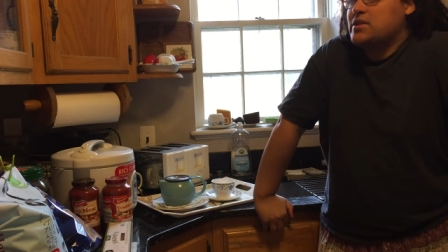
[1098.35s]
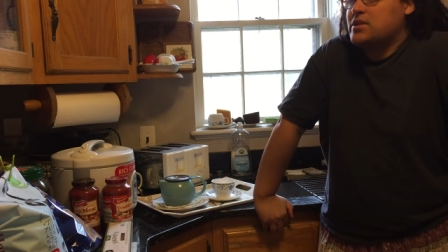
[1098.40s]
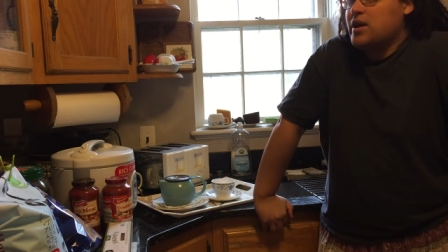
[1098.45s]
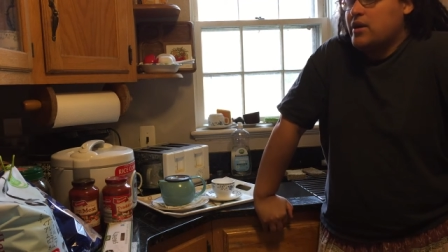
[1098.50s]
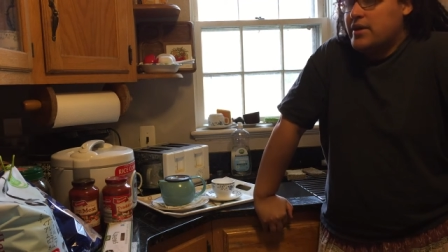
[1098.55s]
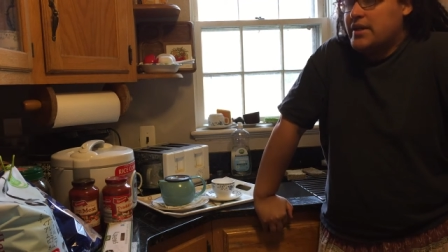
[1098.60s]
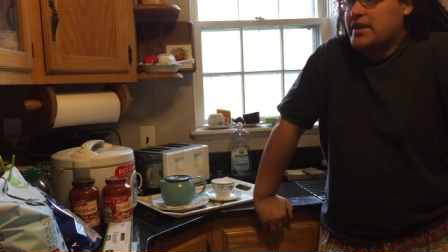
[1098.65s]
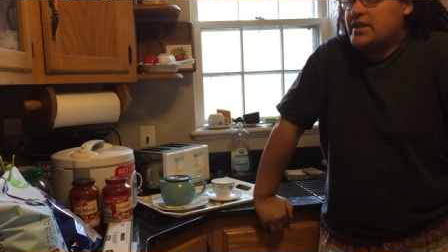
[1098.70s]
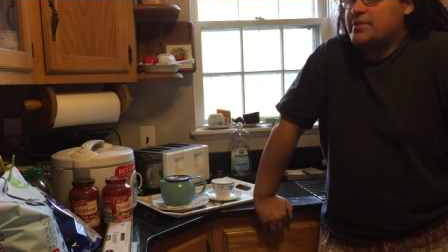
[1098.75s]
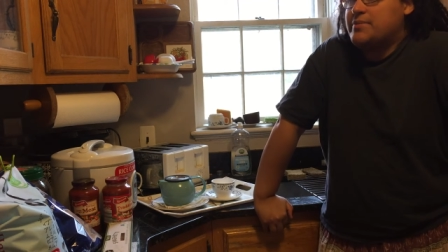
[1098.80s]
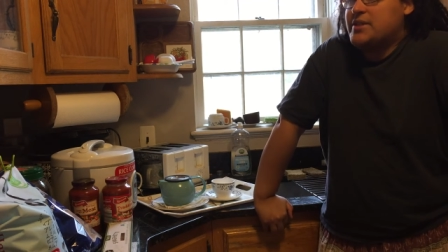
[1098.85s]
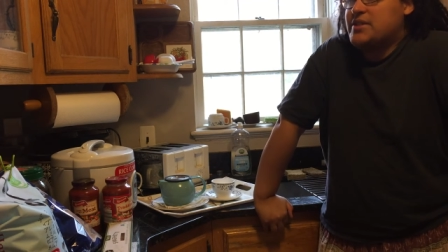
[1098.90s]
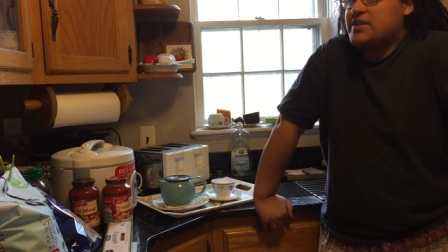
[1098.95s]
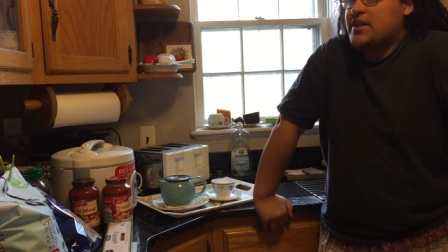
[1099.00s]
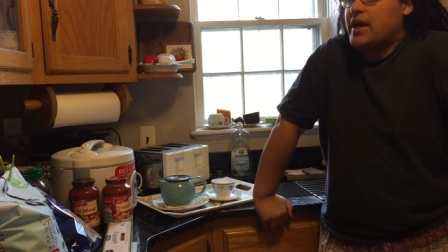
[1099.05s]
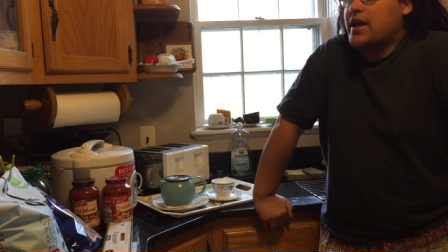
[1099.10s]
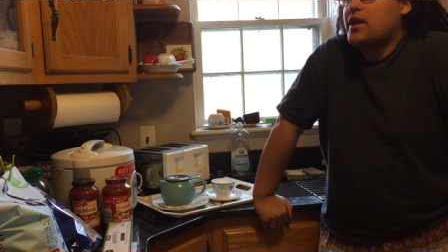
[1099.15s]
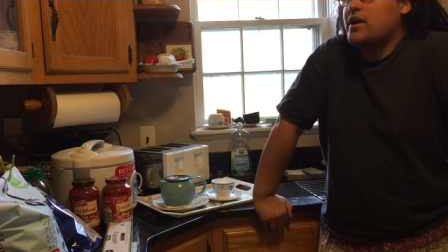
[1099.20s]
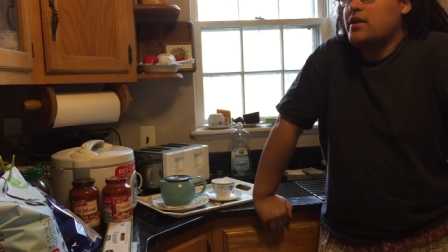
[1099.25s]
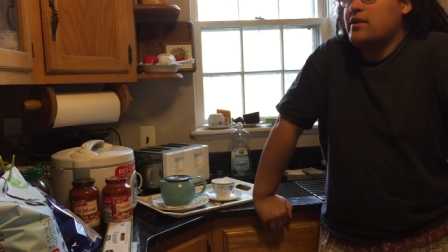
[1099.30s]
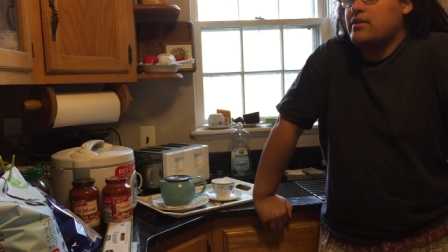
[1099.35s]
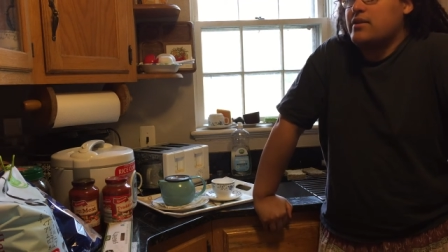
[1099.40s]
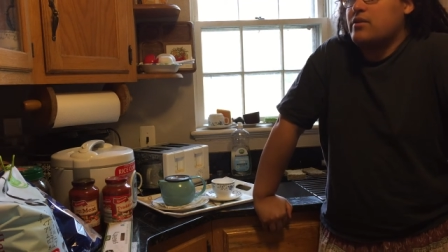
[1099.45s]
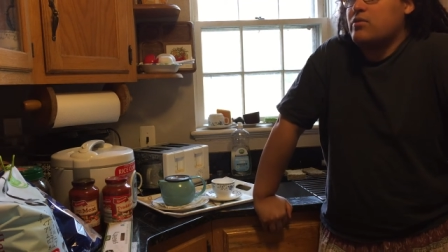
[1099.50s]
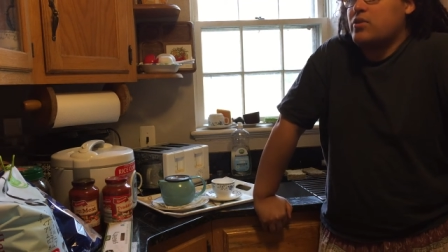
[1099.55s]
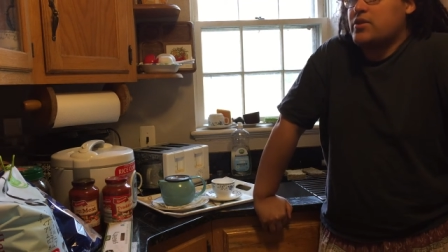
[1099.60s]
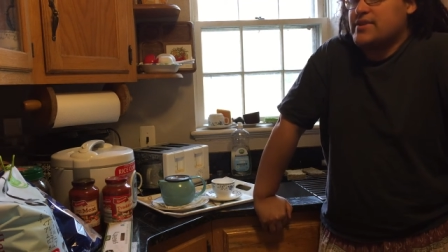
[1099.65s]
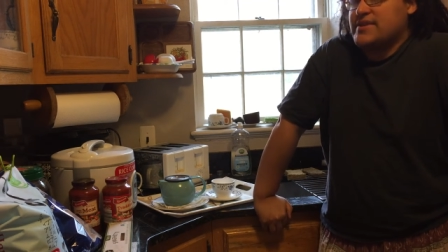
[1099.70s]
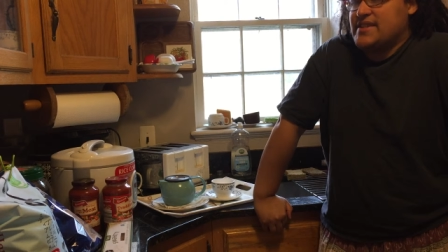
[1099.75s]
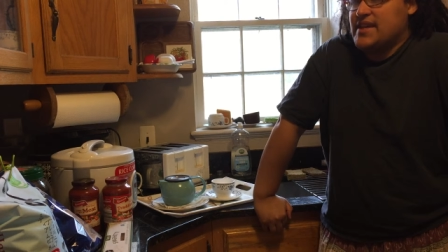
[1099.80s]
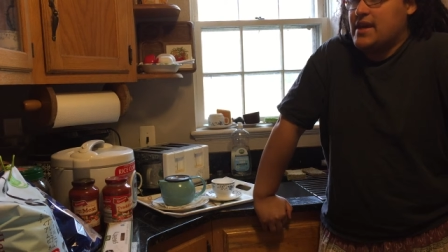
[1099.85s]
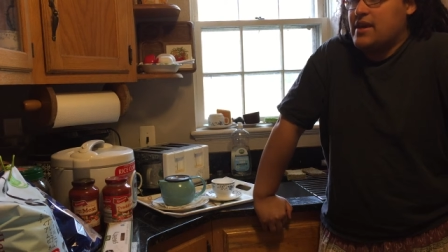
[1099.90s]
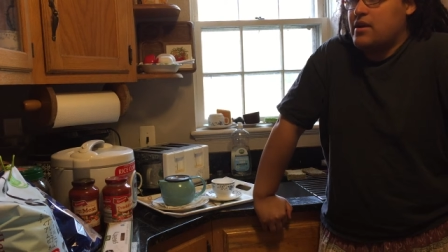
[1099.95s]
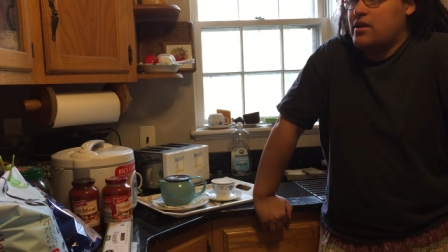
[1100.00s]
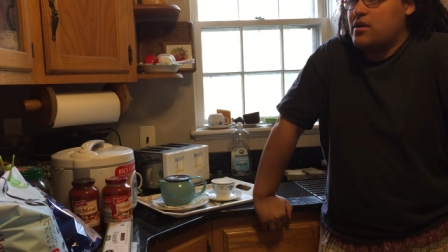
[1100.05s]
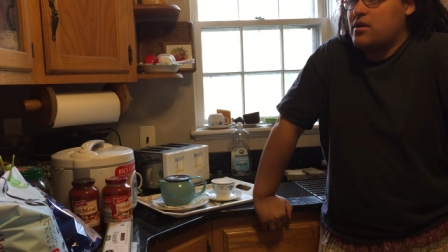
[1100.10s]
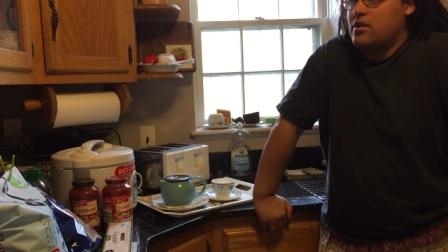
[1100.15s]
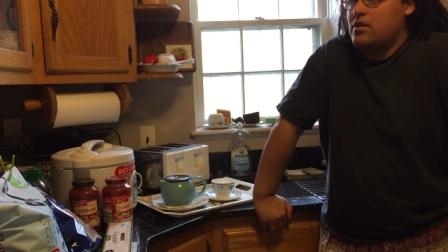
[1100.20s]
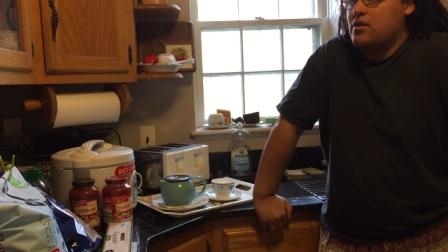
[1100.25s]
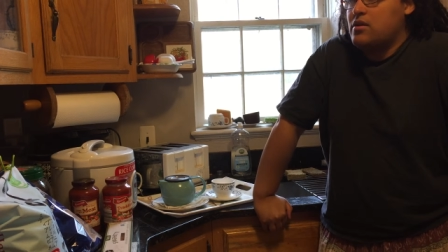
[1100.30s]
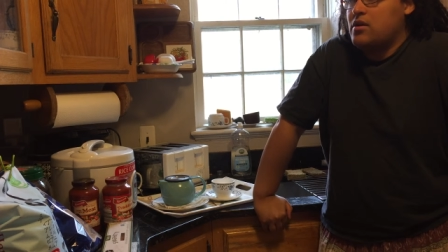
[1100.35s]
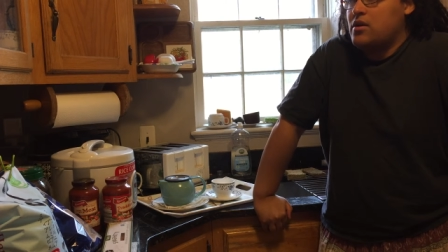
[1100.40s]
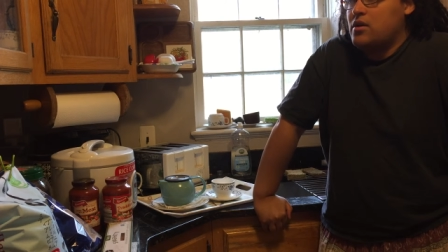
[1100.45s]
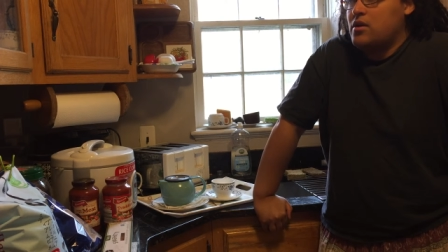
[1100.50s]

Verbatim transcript: going to be saying anything worth saying.